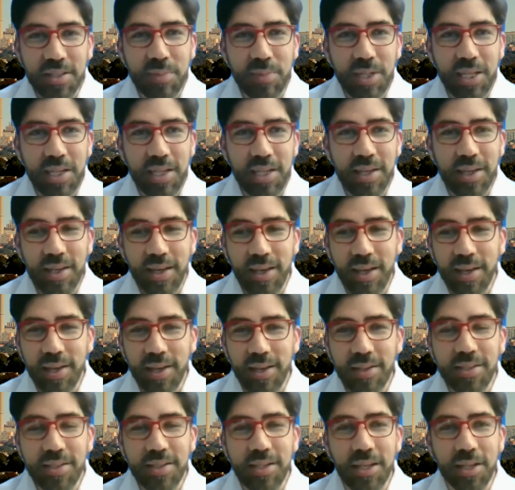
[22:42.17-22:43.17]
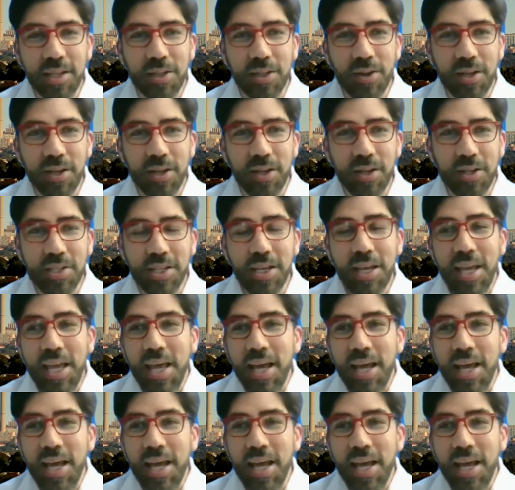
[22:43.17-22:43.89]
media, and technology,